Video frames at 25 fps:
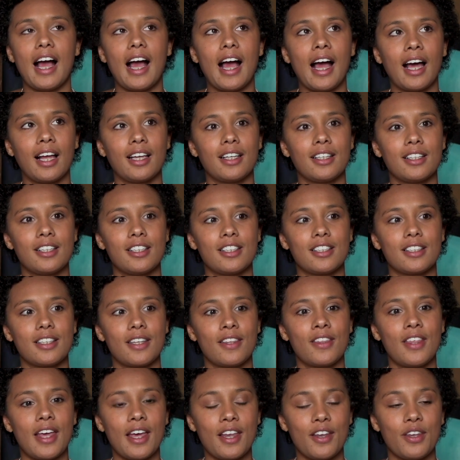And
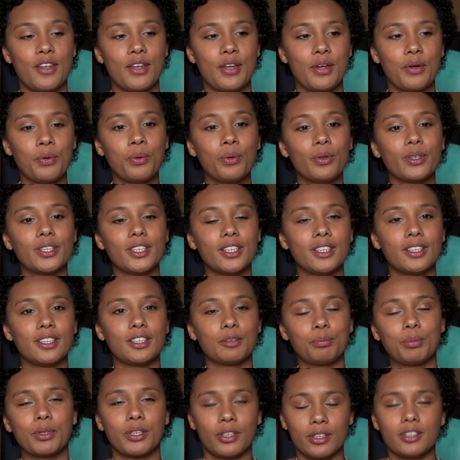then the
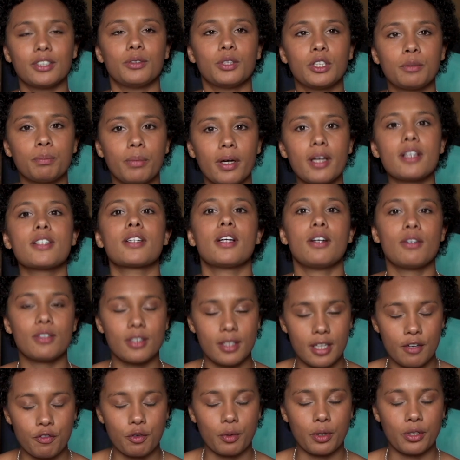audience, because it was Spice Girls
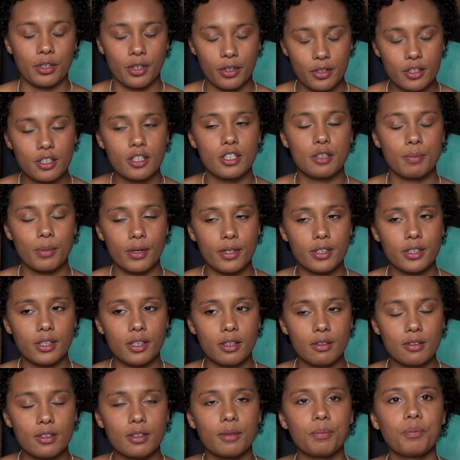and everyone knows the Spice
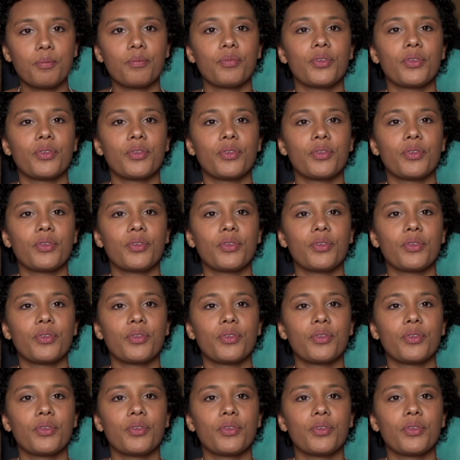Girls,